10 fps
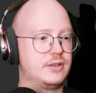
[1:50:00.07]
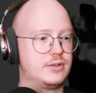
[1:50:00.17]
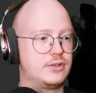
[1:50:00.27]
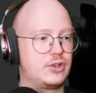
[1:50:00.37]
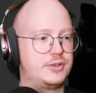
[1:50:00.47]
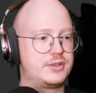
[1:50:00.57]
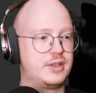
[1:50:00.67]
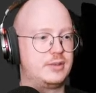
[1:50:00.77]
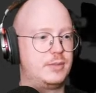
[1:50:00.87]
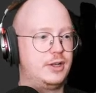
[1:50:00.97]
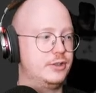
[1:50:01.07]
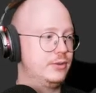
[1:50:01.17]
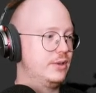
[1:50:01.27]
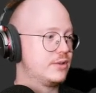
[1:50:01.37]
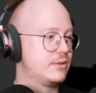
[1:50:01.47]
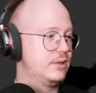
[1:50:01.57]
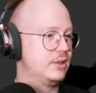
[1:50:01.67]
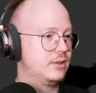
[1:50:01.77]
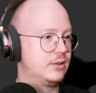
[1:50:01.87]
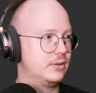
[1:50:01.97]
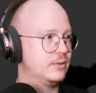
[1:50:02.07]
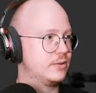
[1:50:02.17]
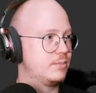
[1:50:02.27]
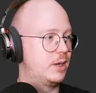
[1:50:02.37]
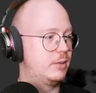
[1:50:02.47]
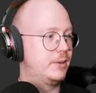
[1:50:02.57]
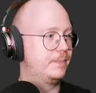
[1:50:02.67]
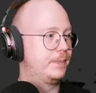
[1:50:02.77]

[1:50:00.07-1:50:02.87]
there's a chance that my undo history goes bye-bye